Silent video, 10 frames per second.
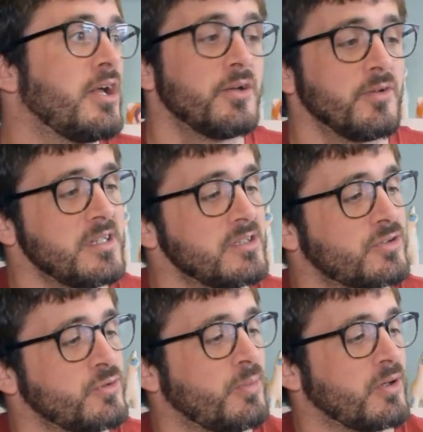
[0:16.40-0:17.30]
Now these
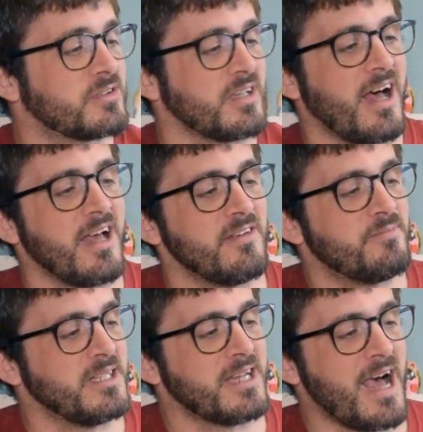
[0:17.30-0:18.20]
two books I
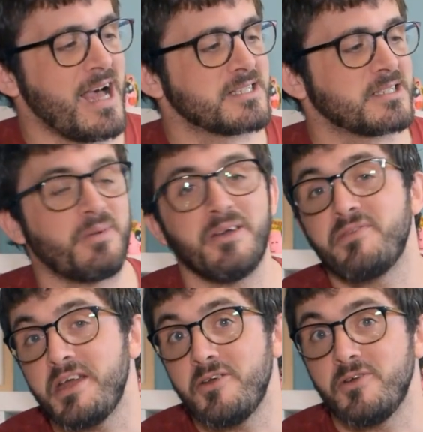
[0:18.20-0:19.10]
have been asked by
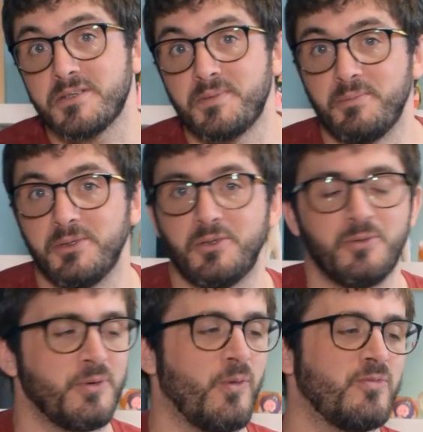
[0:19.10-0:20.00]
various people to
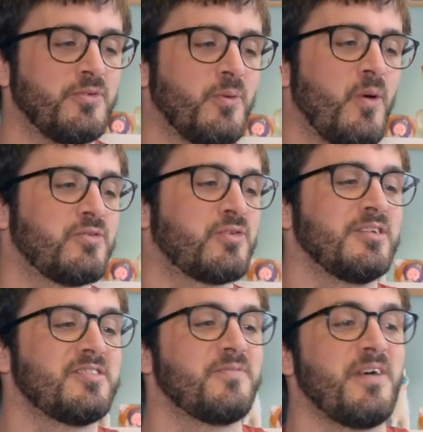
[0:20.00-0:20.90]
do an overview of, so
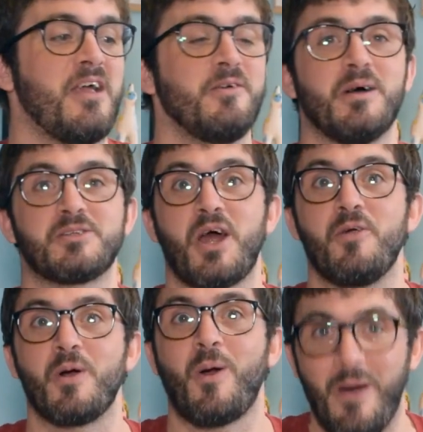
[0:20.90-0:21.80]
this is very much a
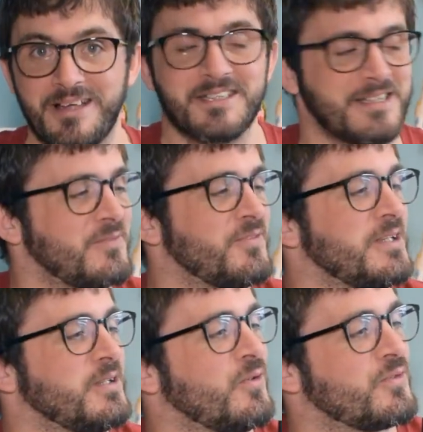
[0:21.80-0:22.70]
requested
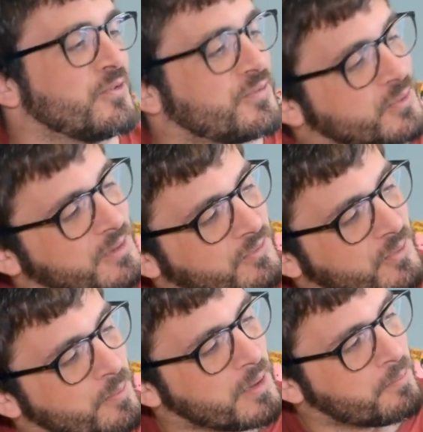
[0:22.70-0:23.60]
video for a few
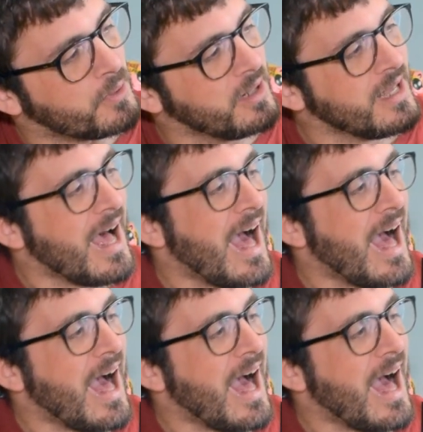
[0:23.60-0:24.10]
different people,